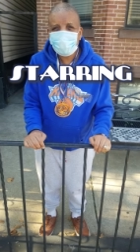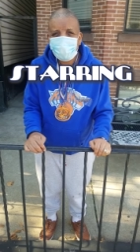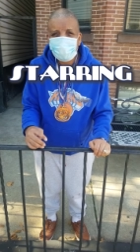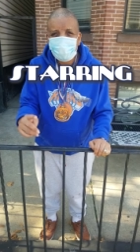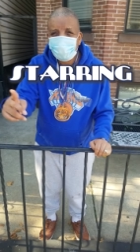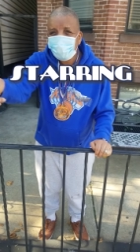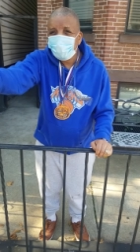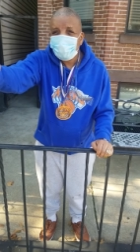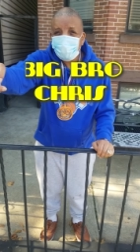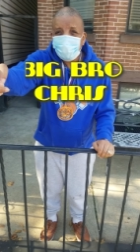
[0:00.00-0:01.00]
Friday,
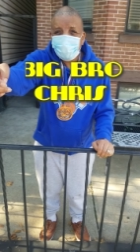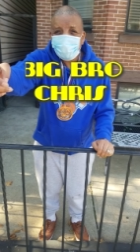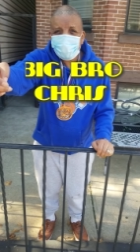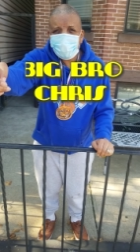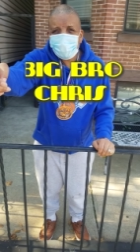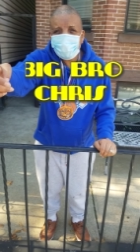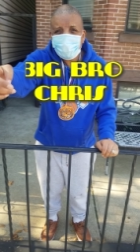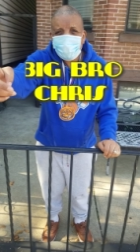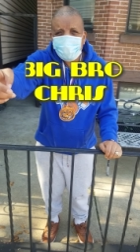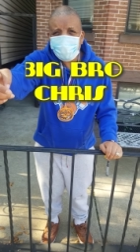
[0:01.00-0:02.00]
right? This
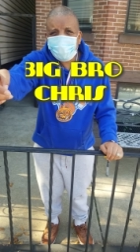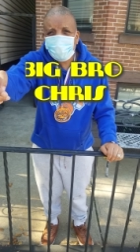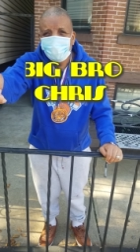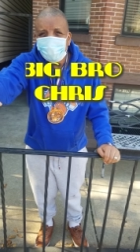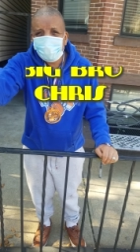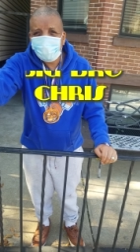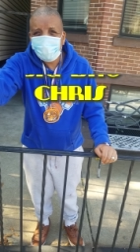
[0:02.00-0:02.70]
is not Friday.